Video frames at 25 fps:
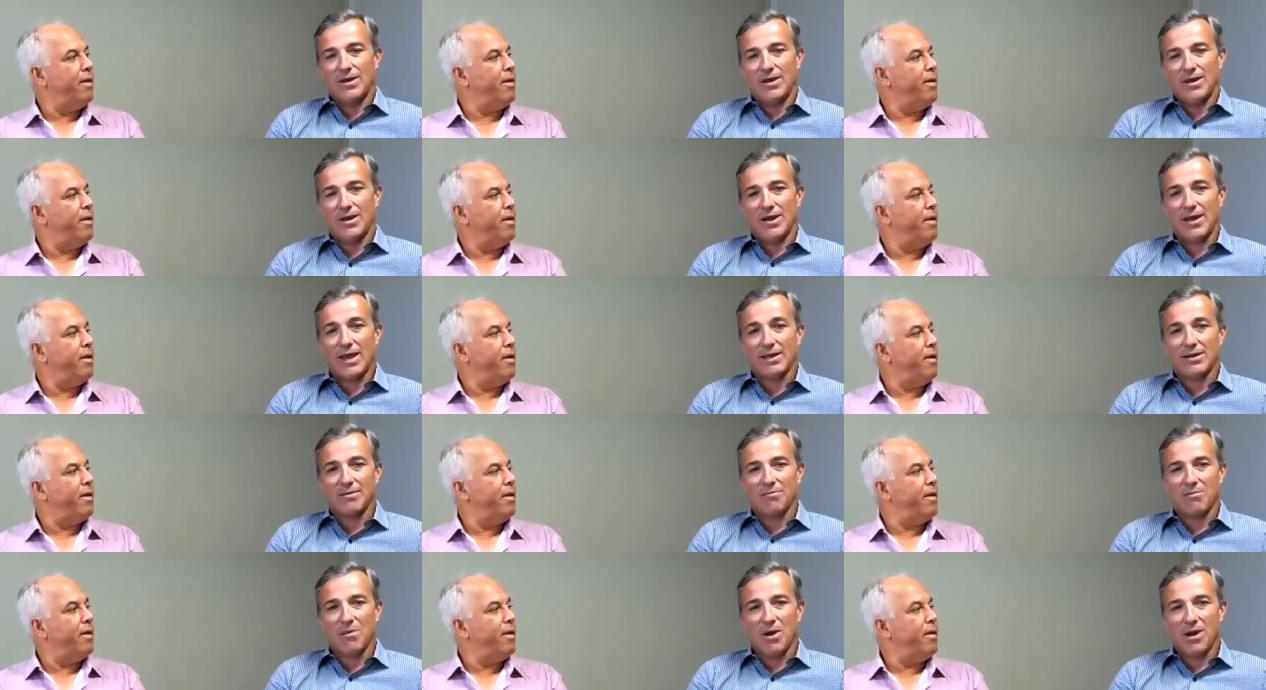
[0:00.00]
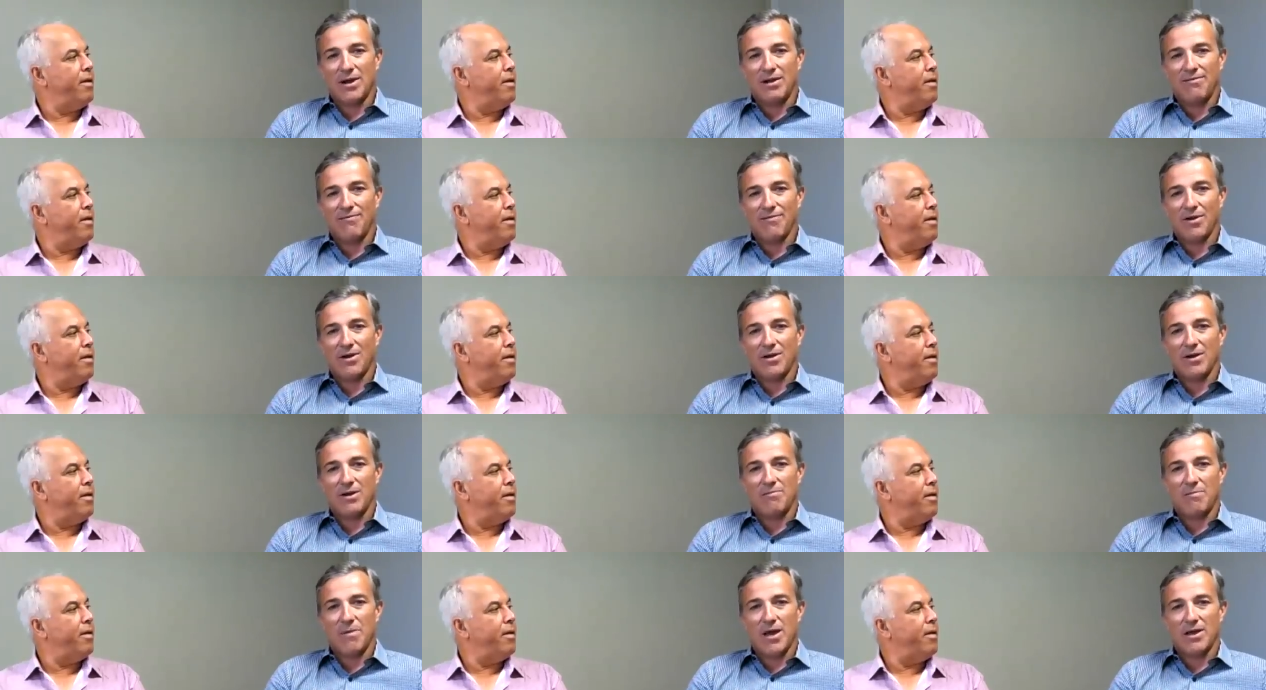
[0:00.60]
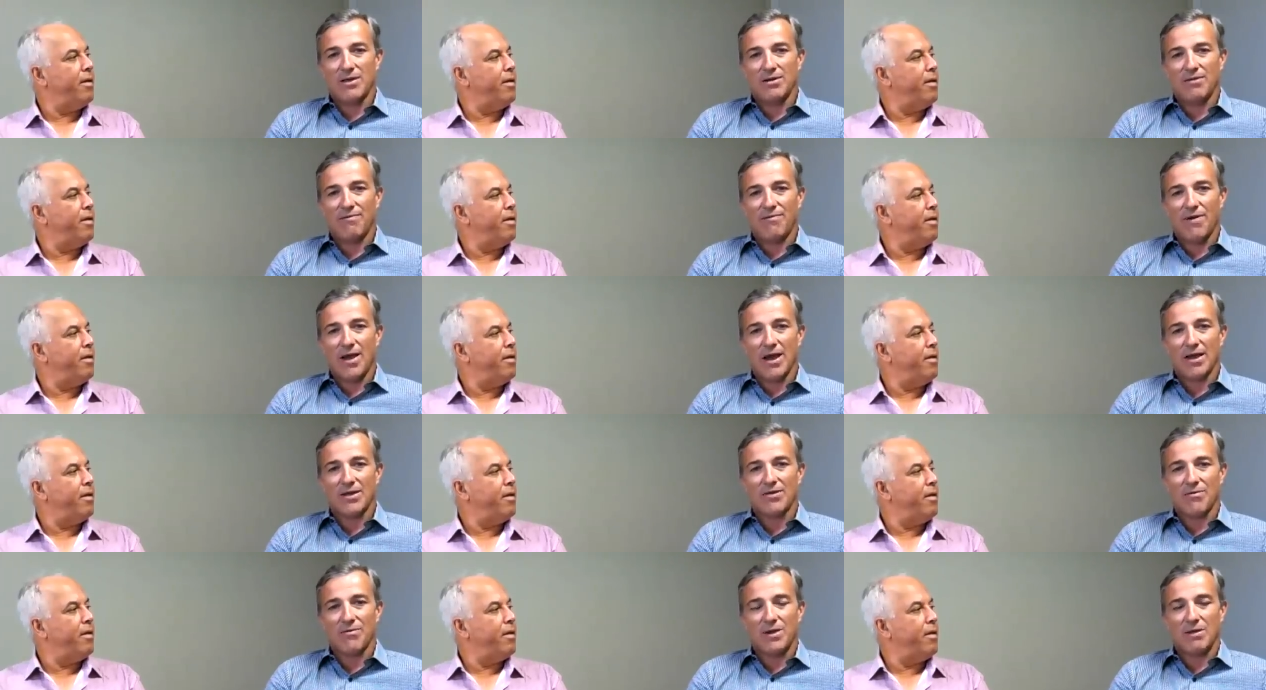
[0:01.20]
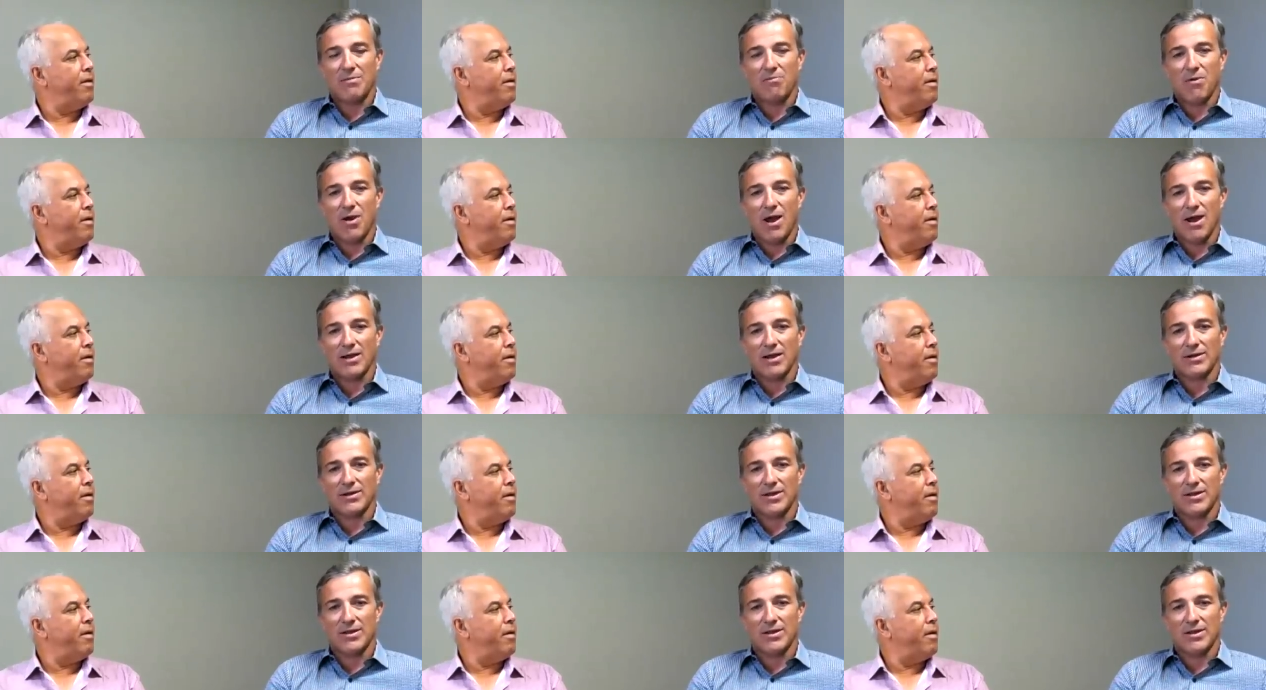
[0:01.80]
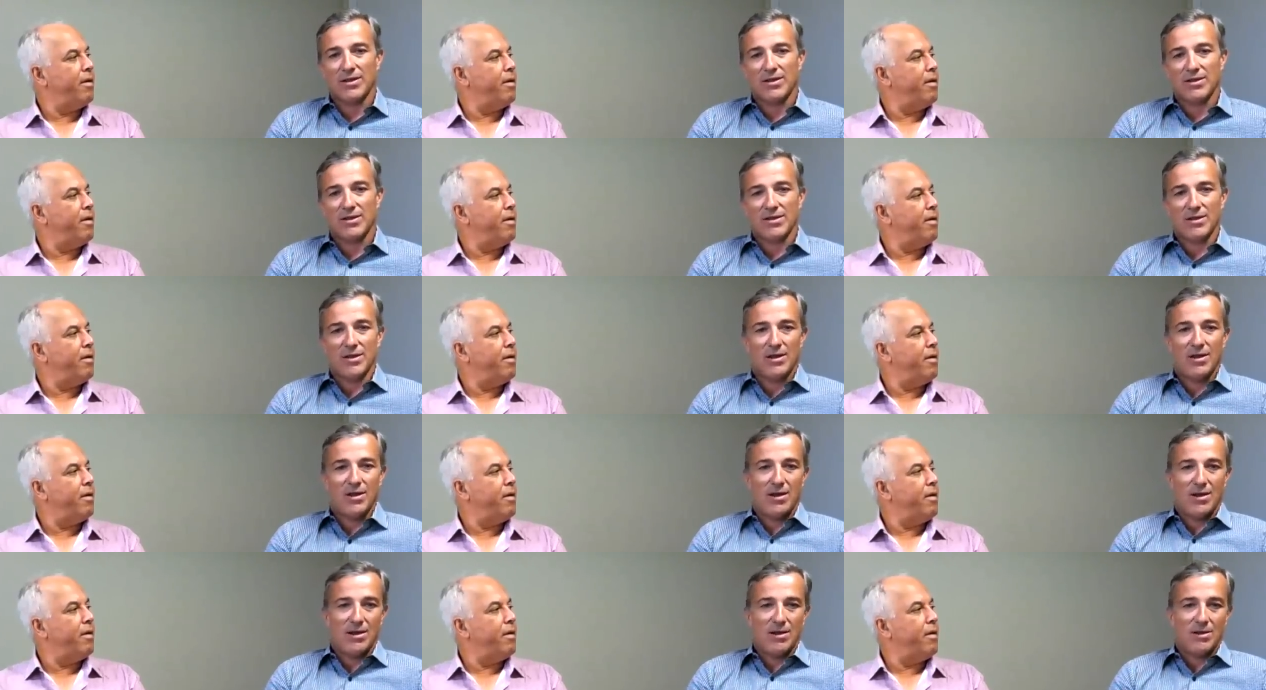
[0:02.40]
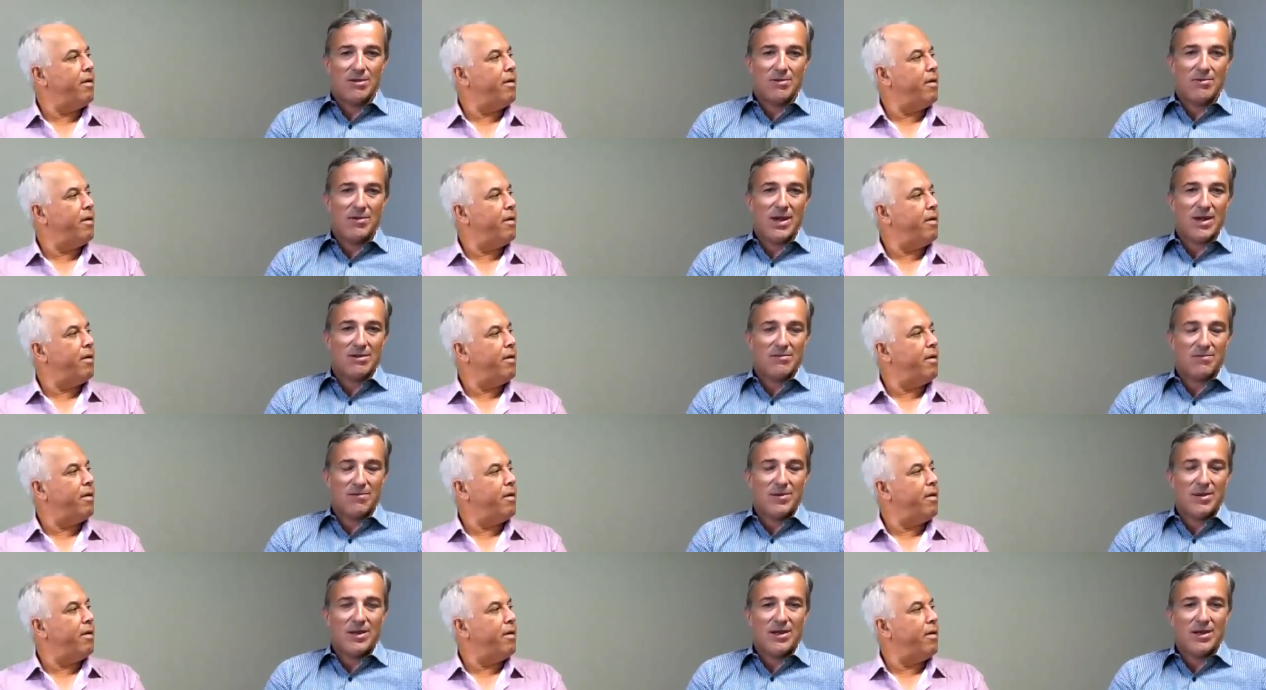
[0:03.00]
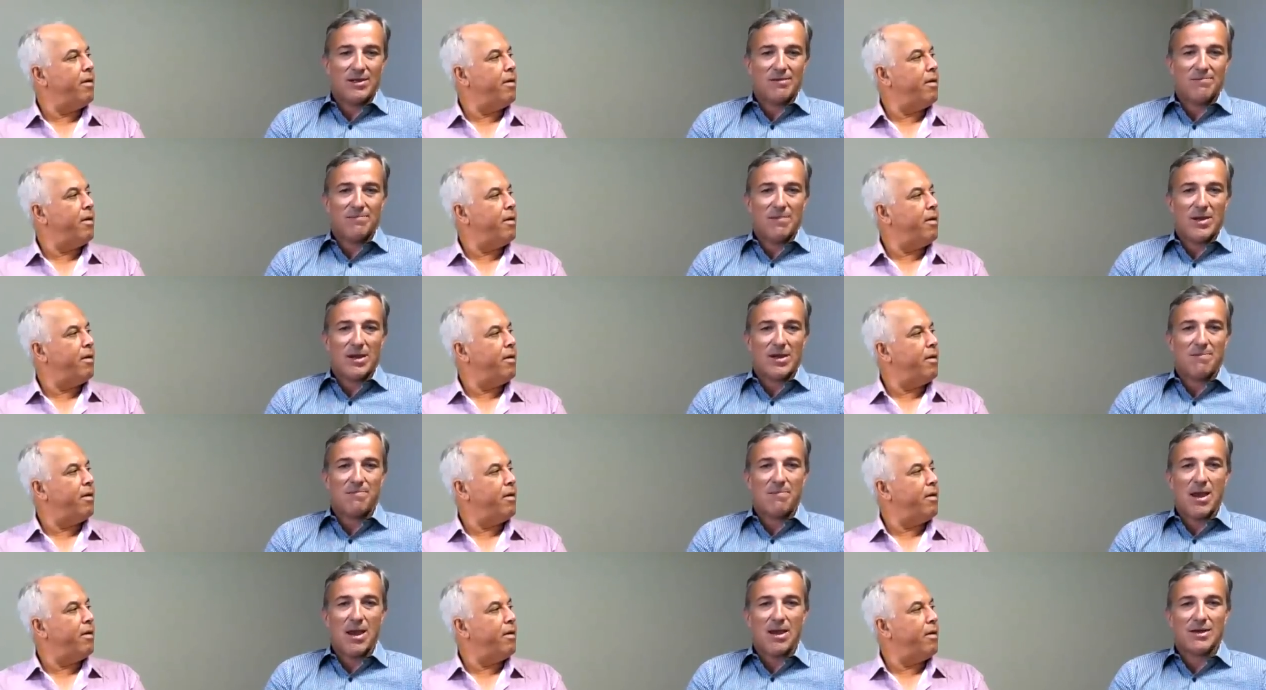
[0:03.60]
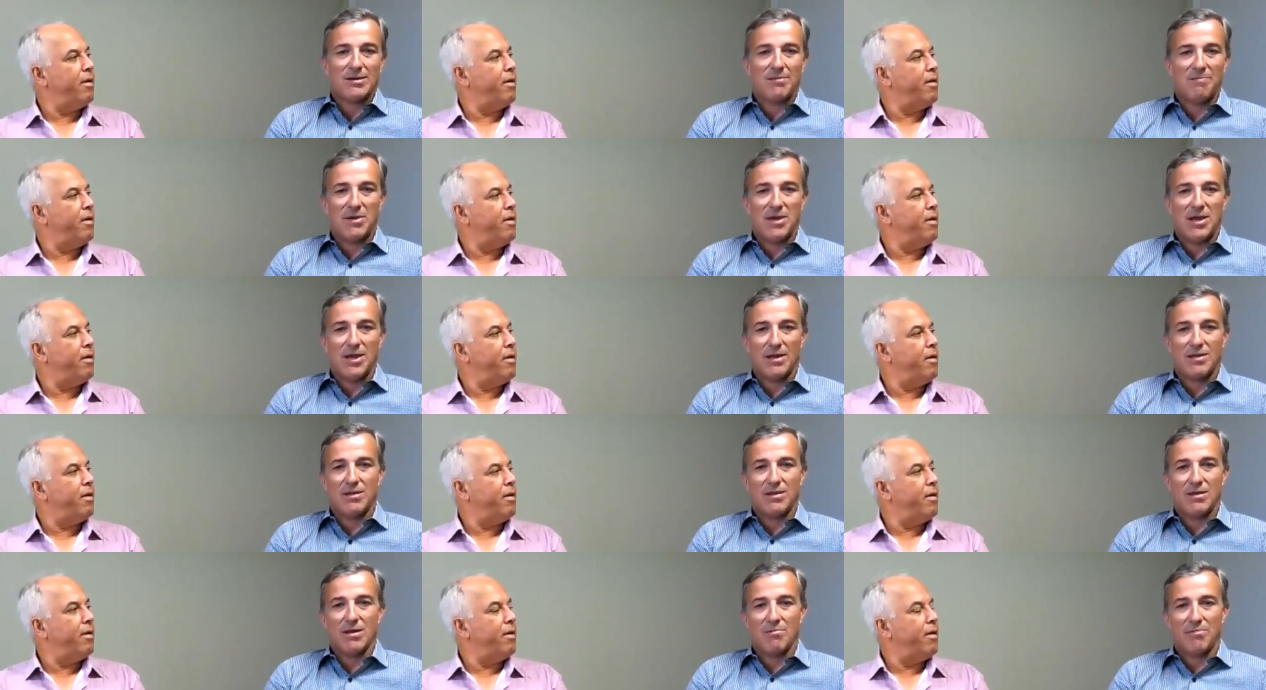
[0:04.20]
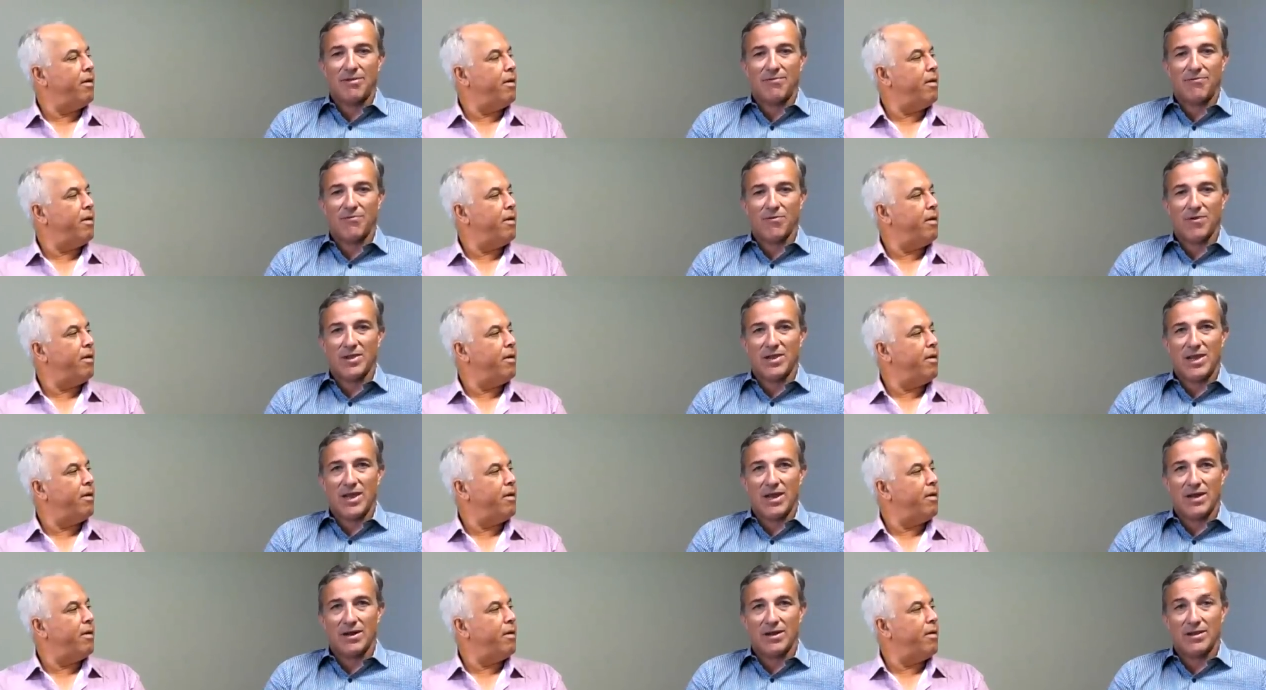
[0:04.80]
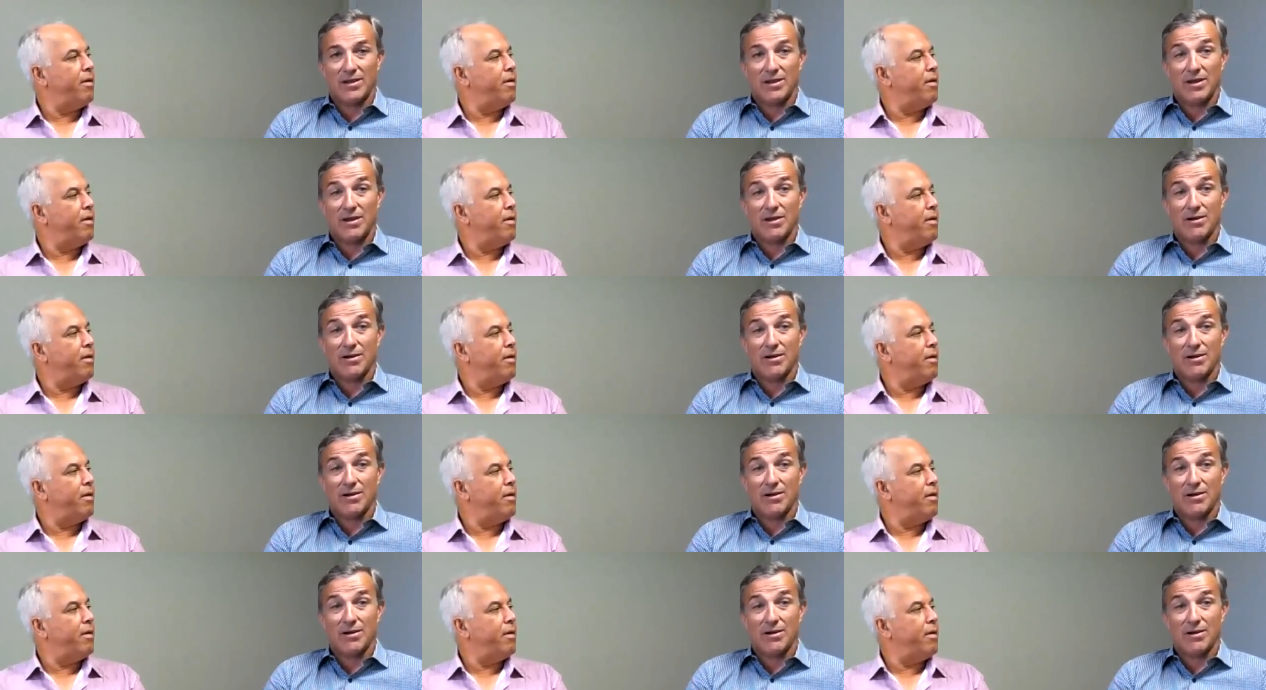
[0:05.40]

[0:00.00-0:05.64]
Speaker 1: uh, get them ready for good manufacturing practices. So we, we expect to be in there before the end of the